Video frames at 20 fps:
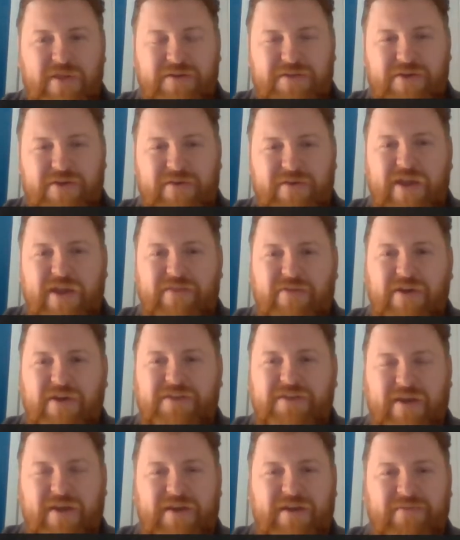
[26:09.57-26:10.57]
So yeah, there are
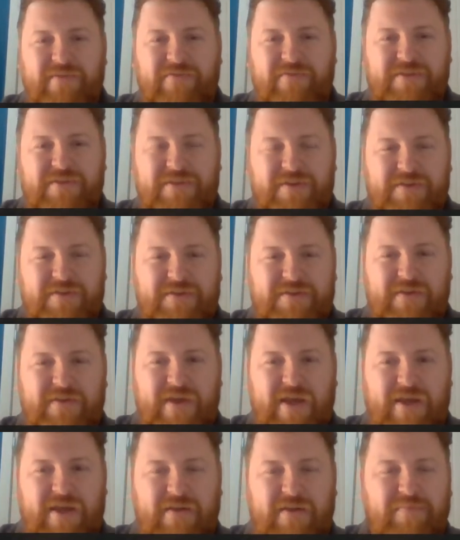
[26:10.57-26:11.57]
slight differences
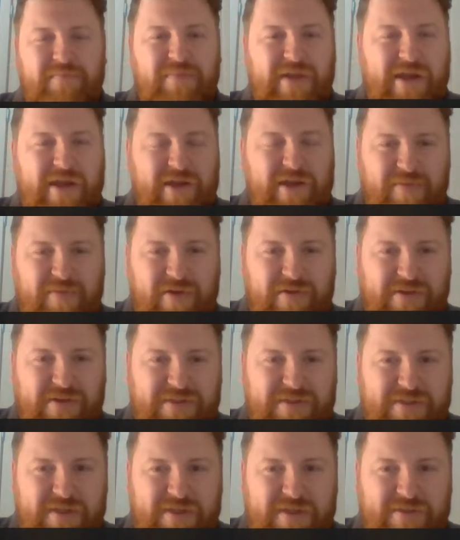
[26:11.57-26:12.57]
in planning
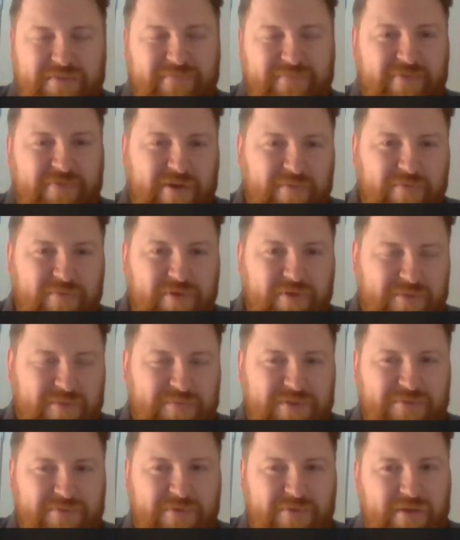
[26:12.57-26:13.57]
policies and frameworks
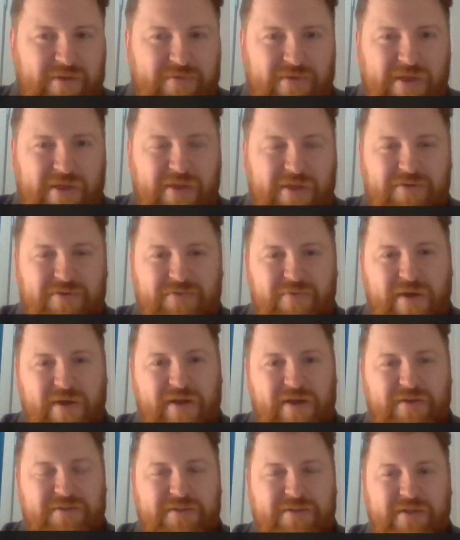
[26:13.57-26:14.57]
between England and
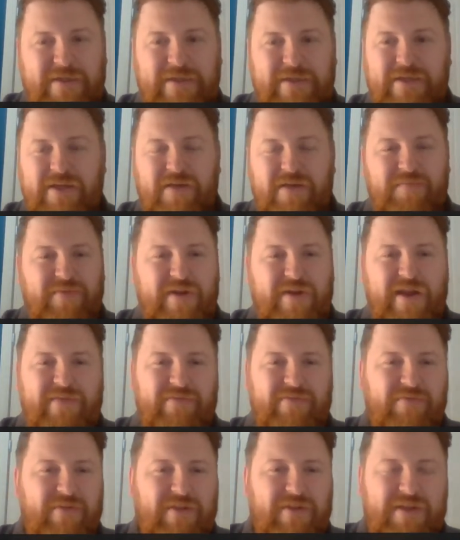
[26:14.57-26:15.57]
Wales, but I
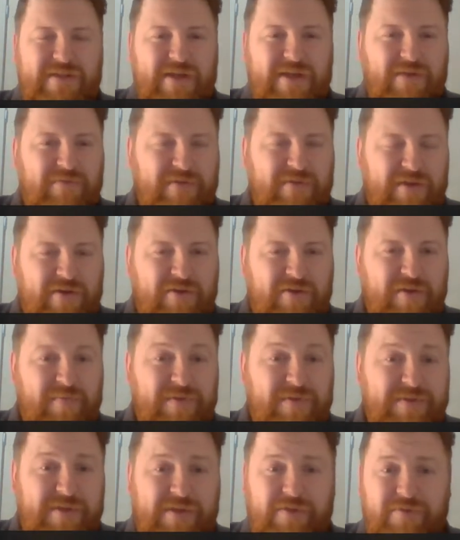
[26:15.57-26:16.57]
haven't really dealt with an
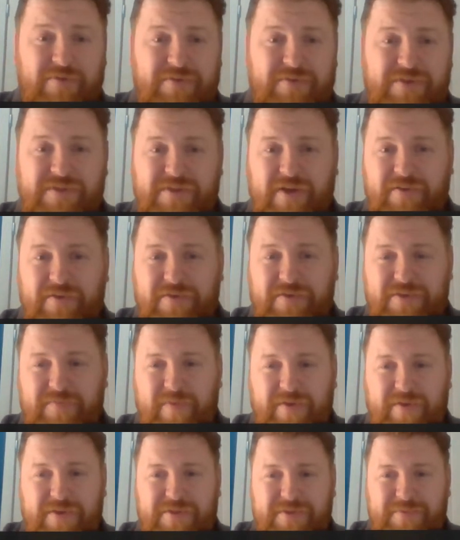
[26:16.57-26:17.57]
occupancy clause in Scotland, to
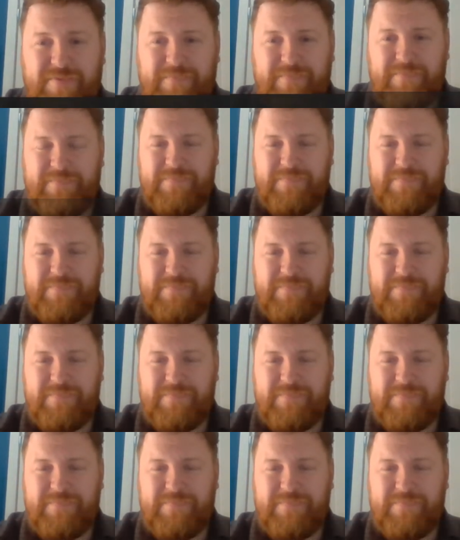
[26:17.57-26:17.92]
be honest.